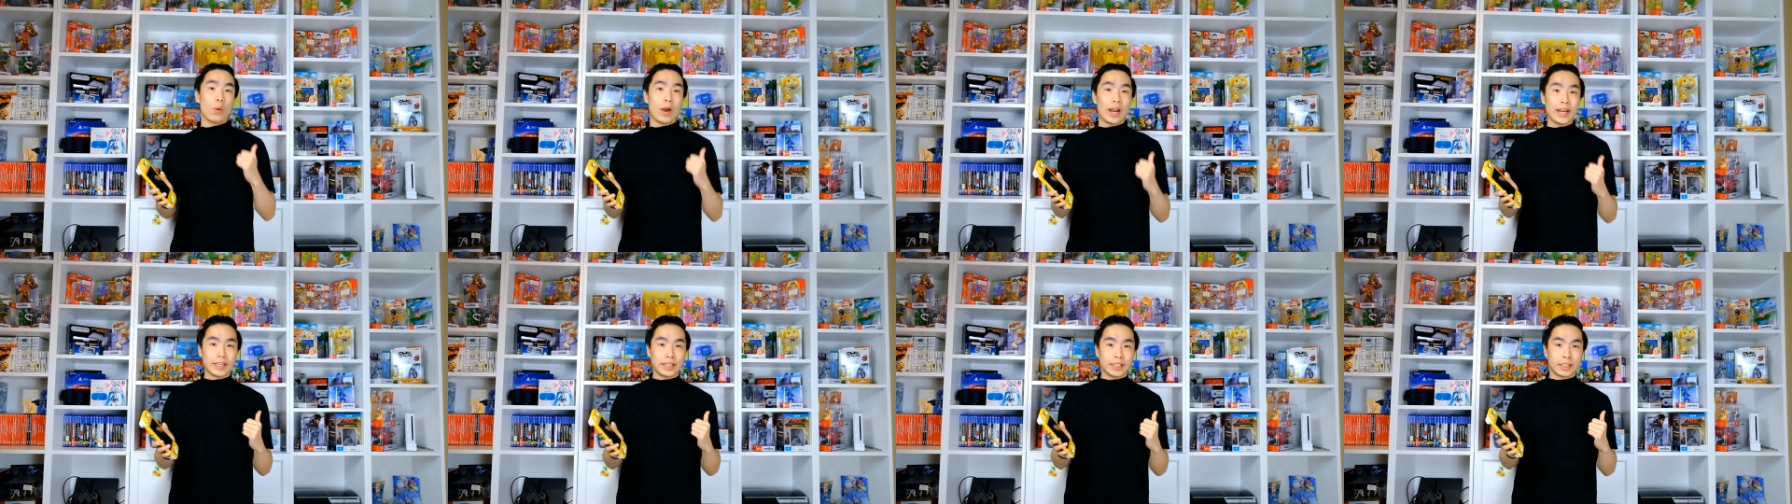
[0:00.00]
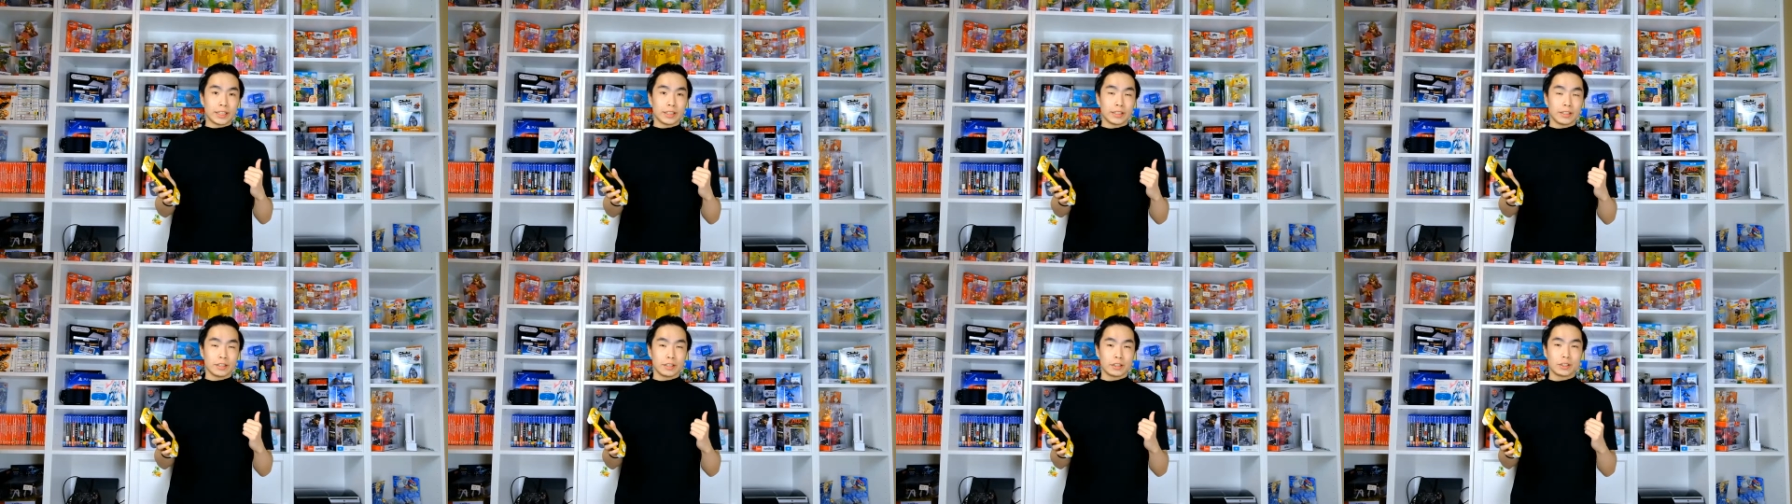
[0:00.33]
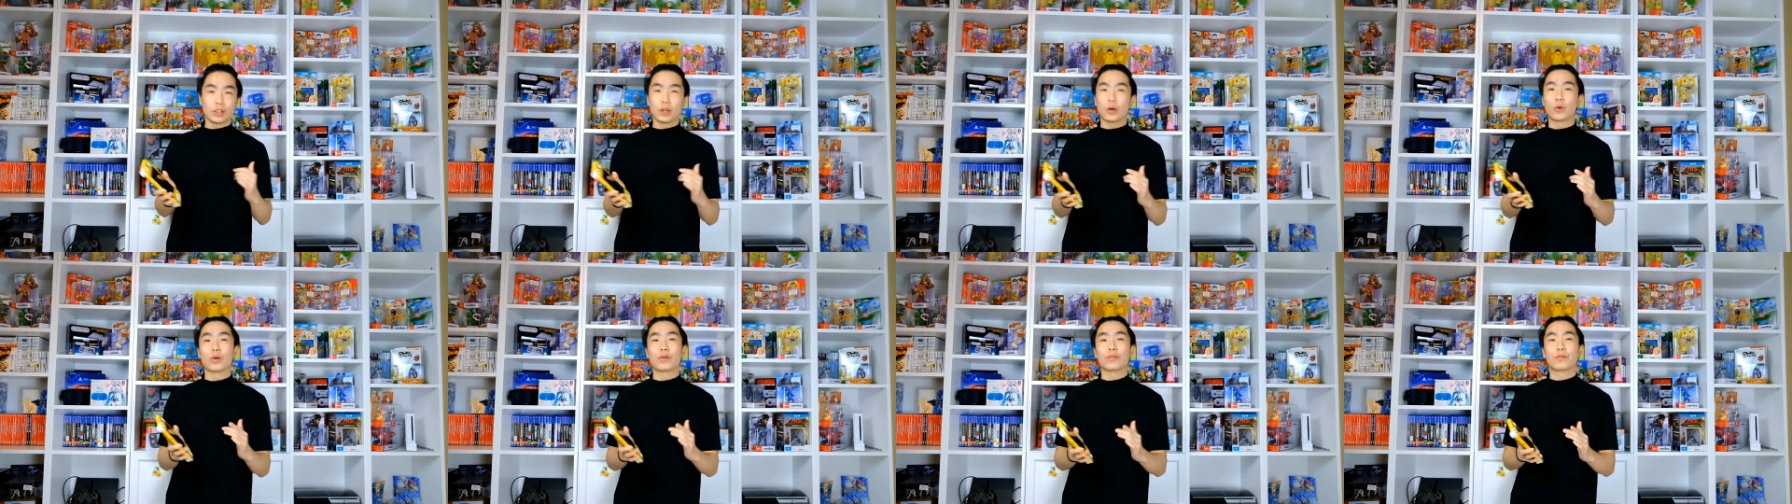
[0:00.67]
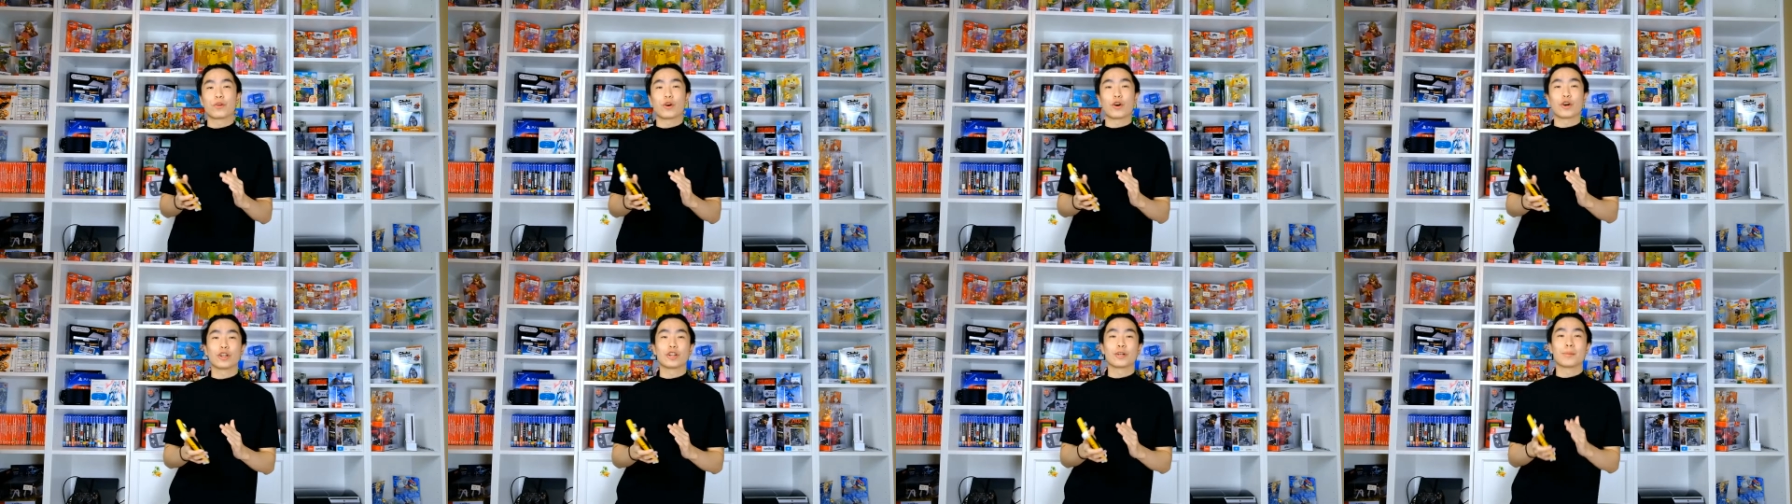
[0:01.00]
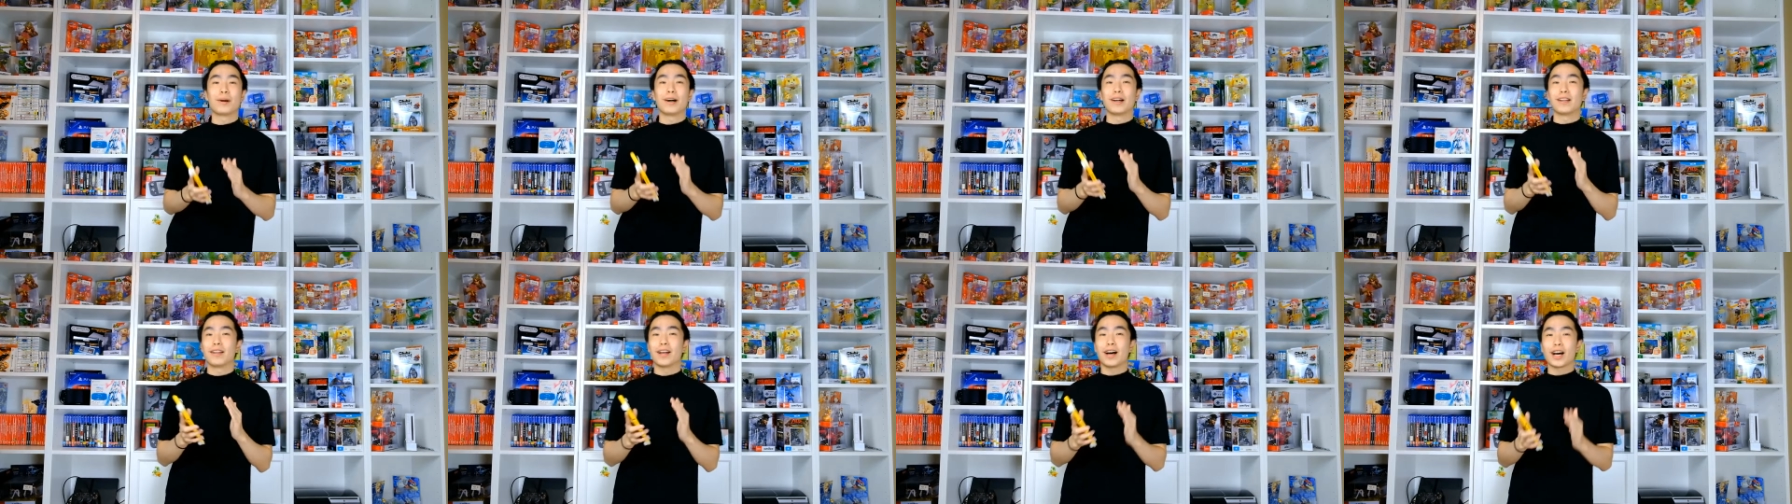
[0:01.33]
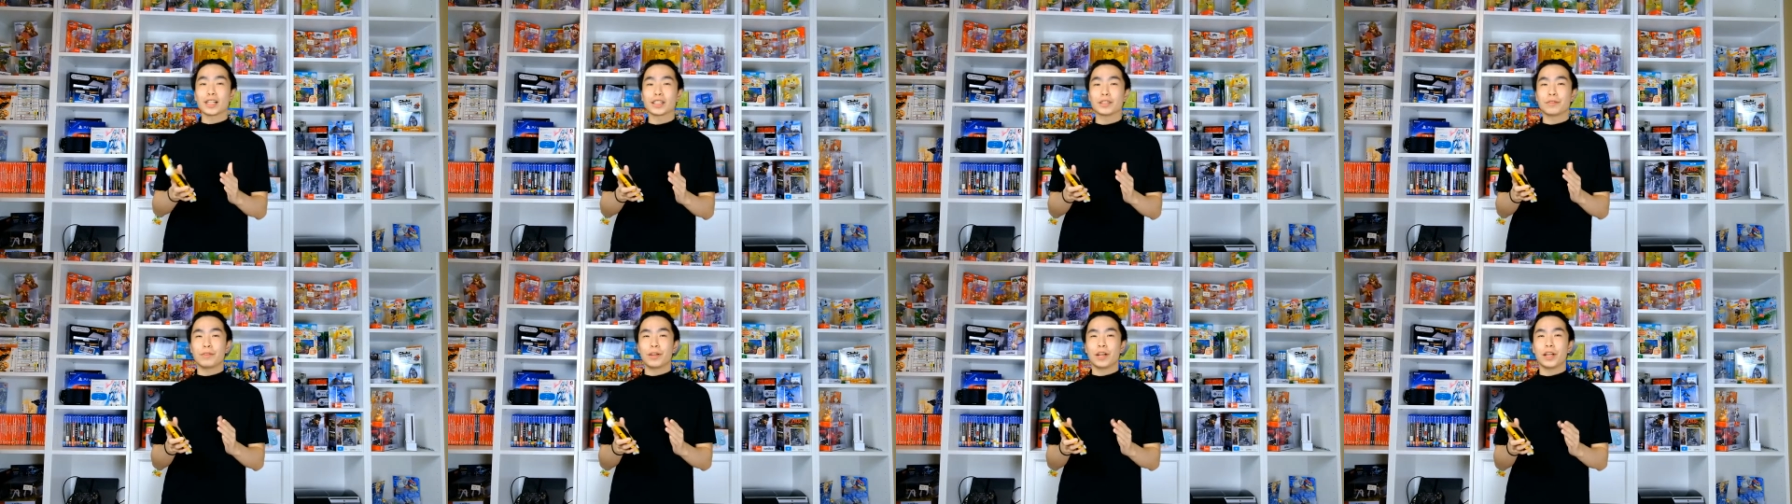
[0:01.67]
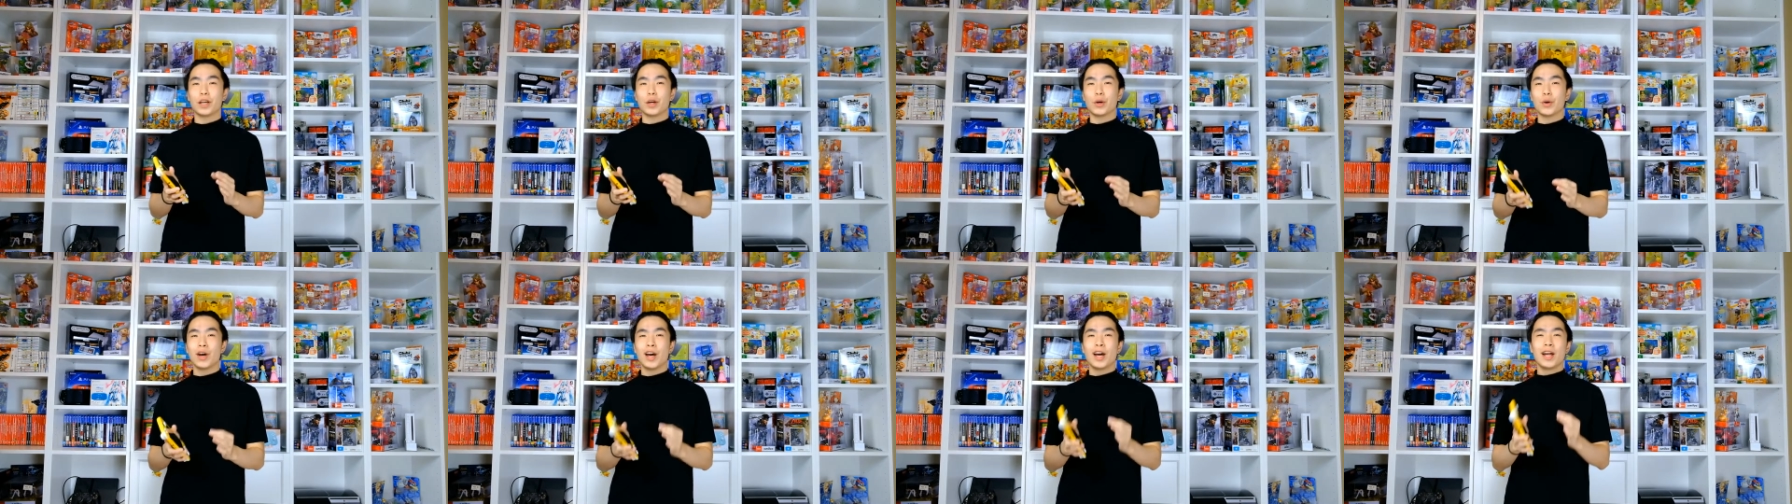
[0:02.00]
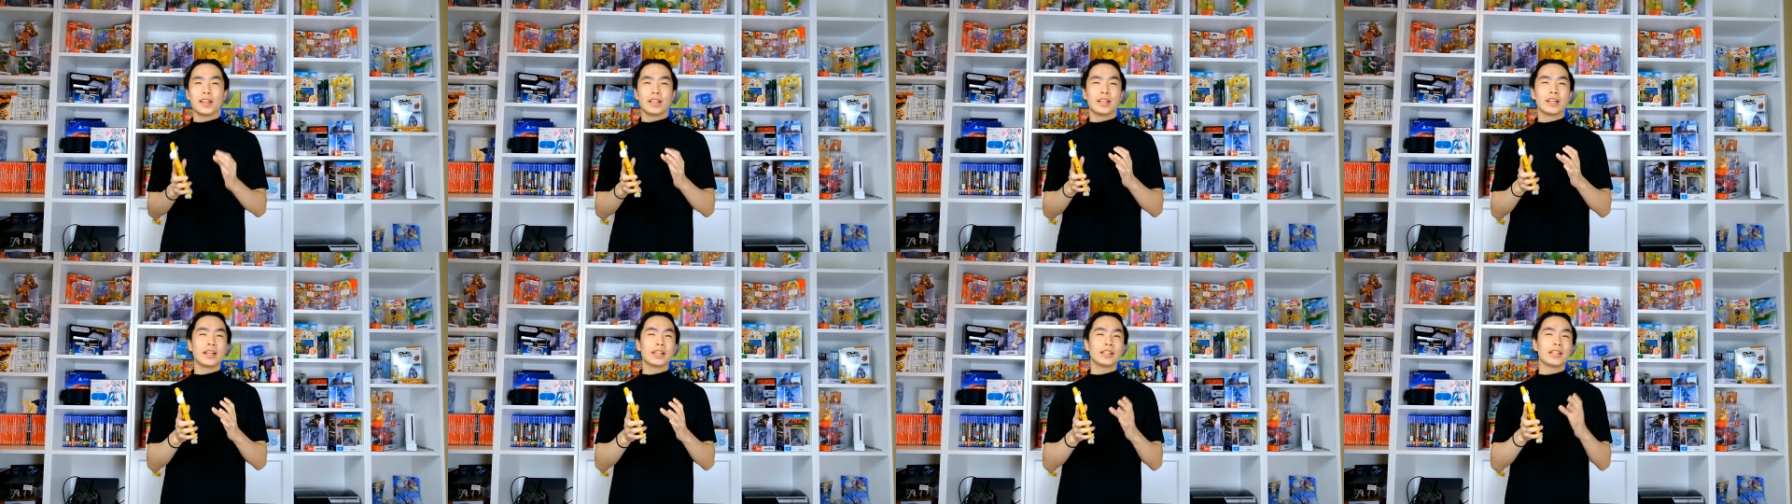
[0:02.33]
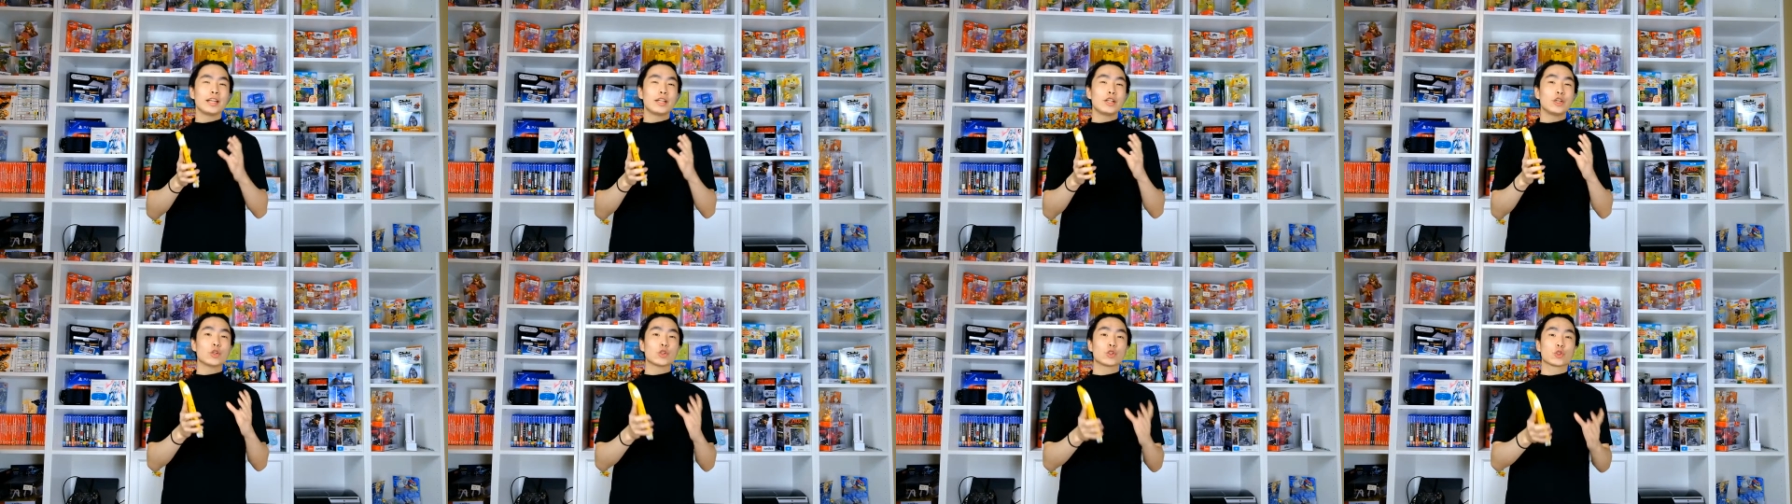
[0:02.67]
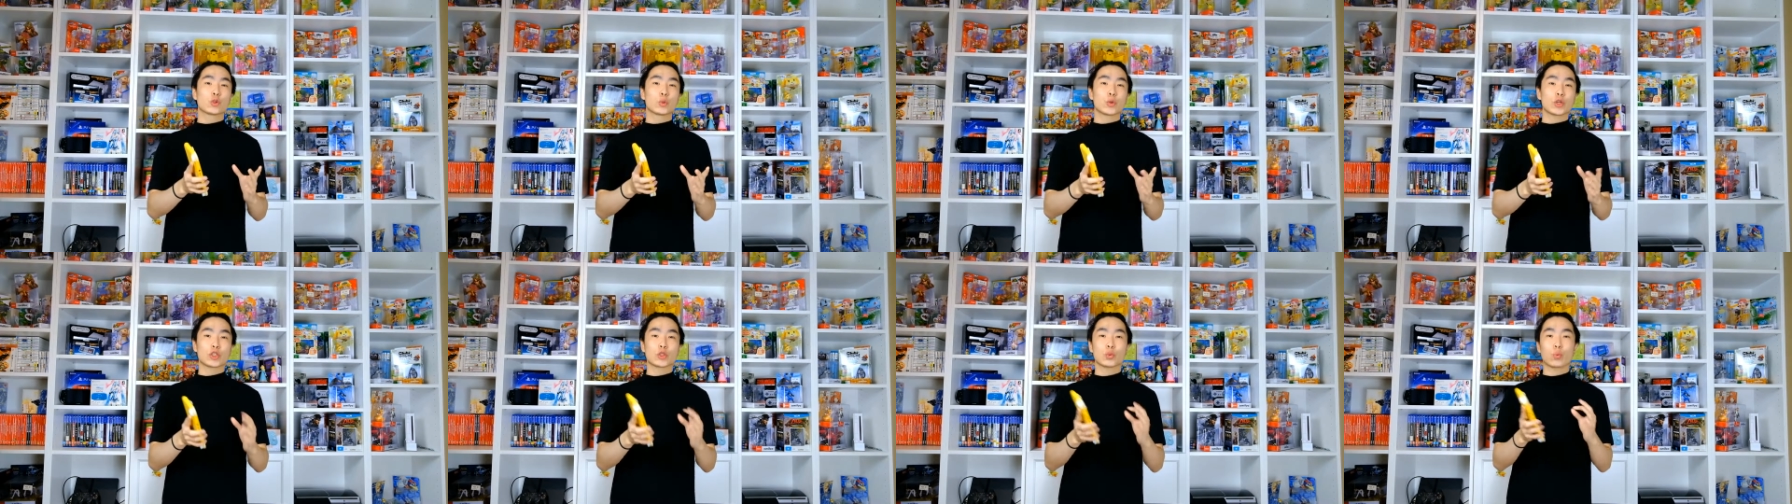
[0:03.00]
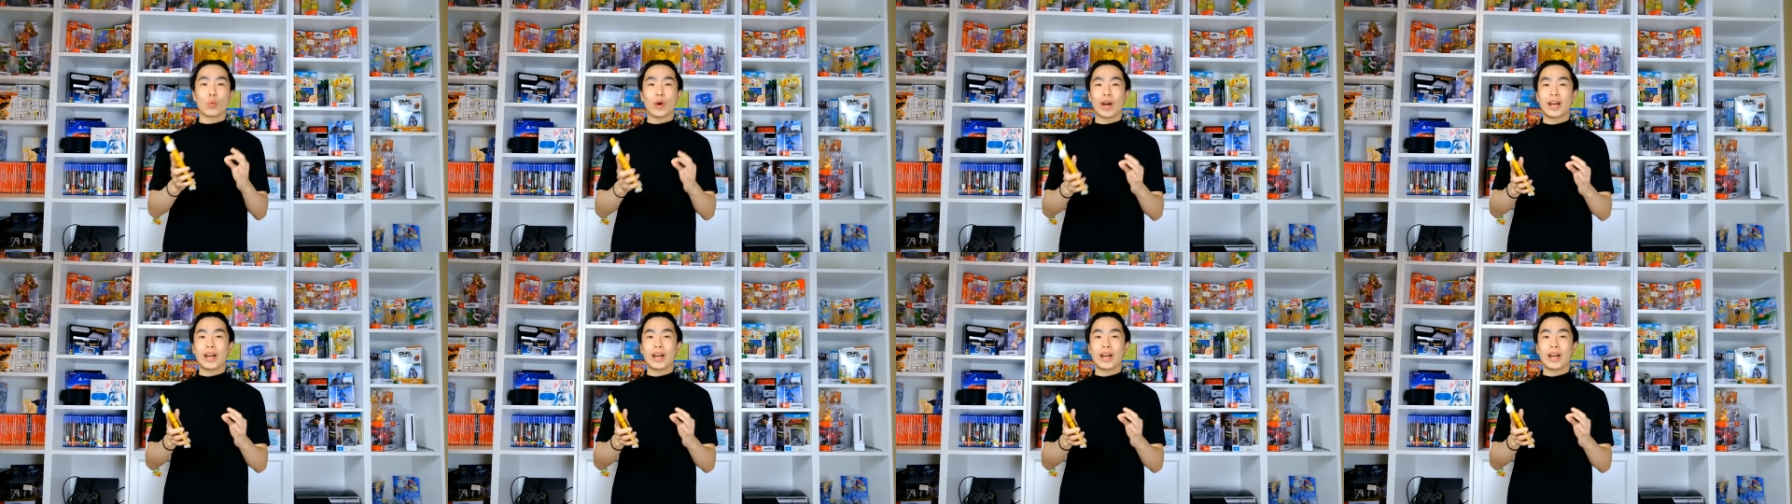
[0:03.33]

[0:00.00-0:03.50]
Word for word: weight. So referring to my last video, the Nintendo Switch